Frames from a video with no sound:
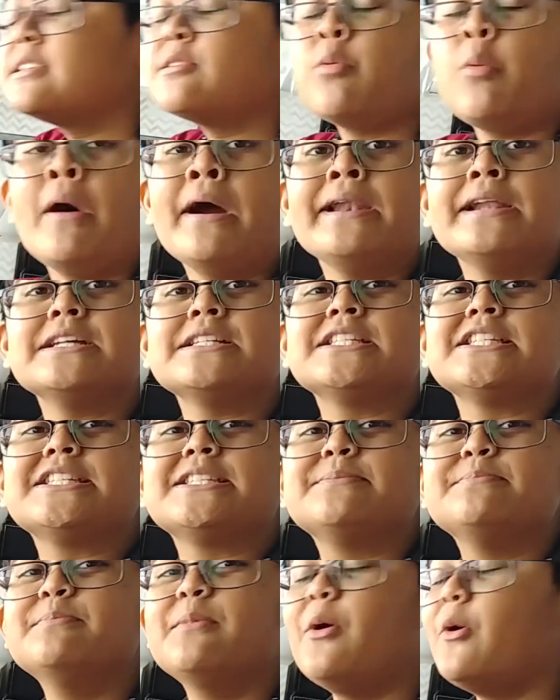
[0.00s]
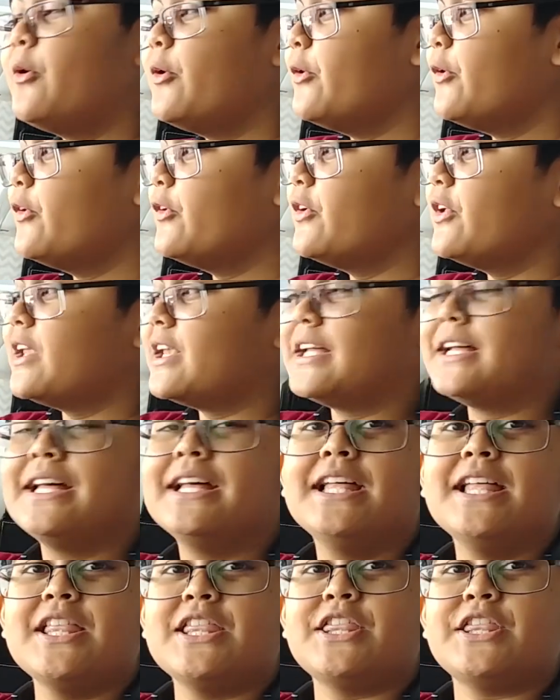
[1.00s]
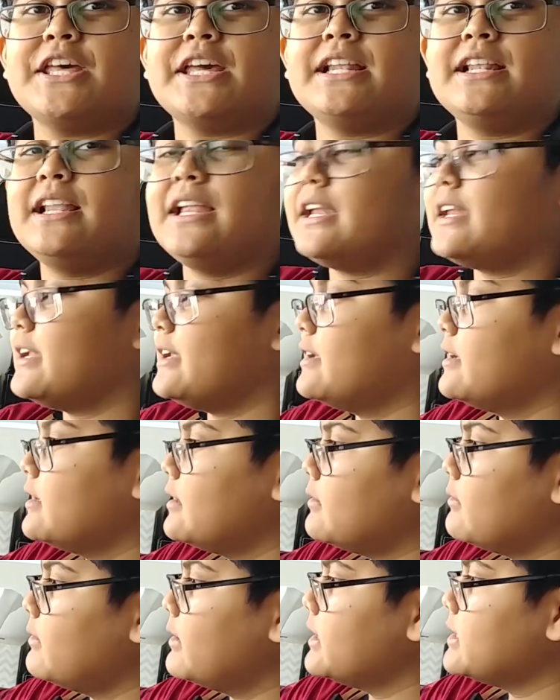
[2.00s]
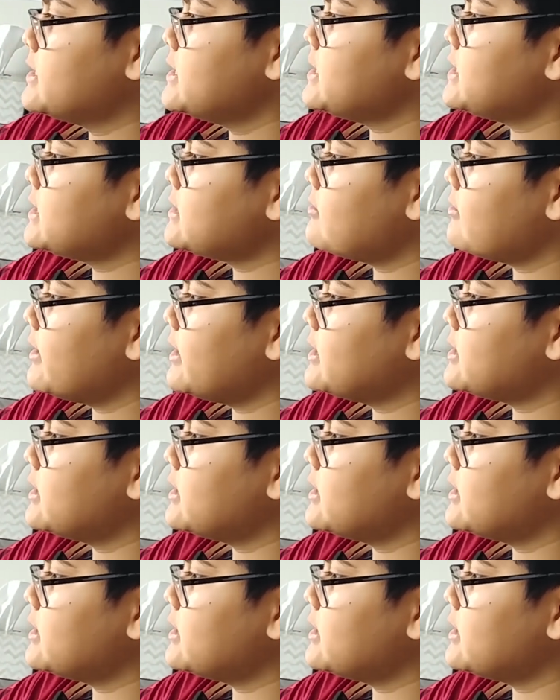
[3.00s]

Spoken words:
quite a small thing. Wait, is this screen